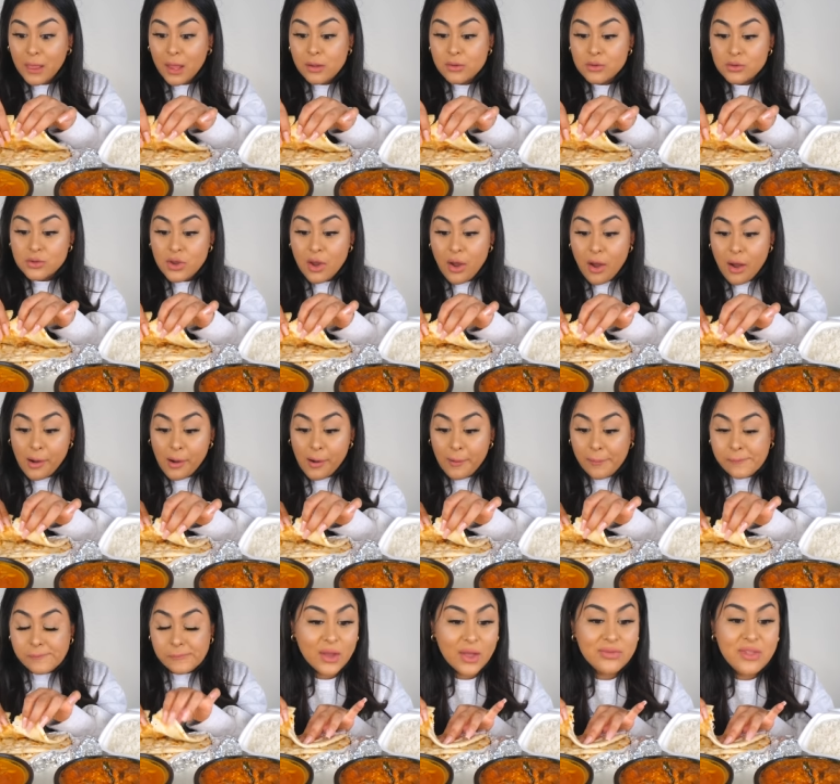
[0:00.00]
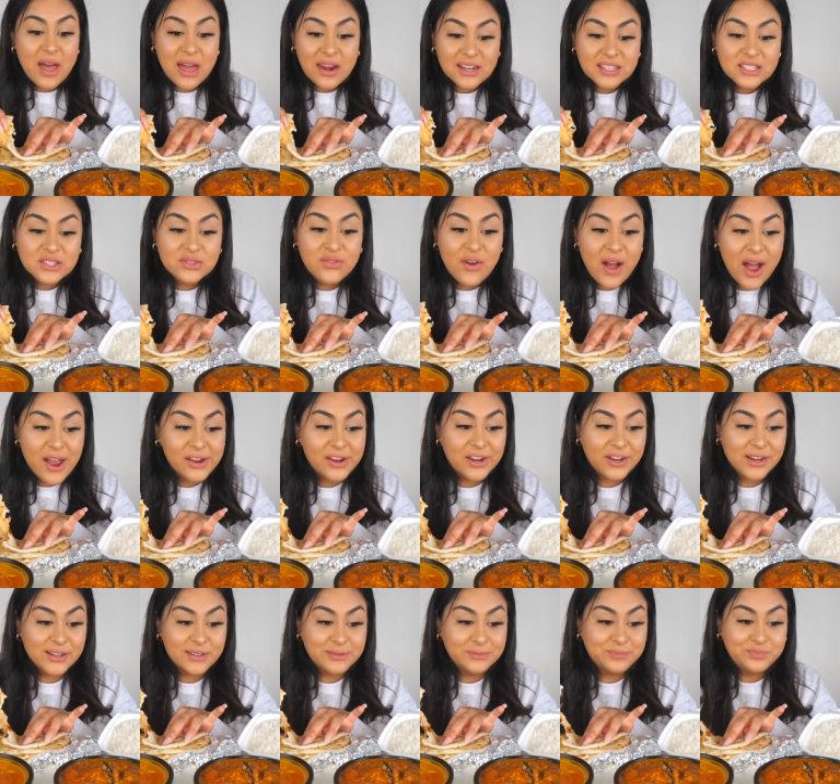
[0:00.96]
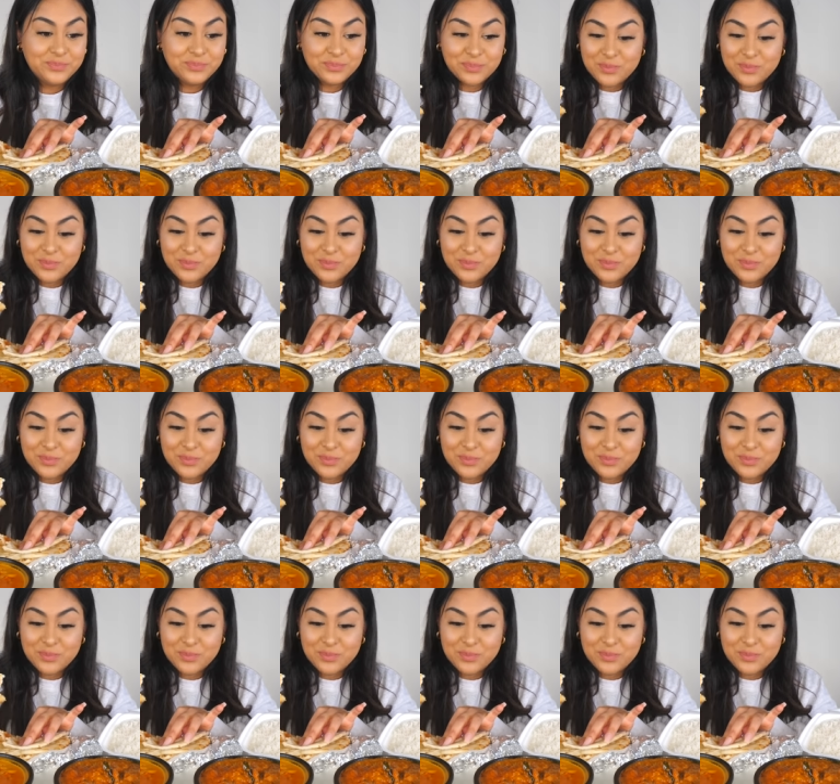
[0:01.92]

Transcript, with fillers: Y'all, that is fire.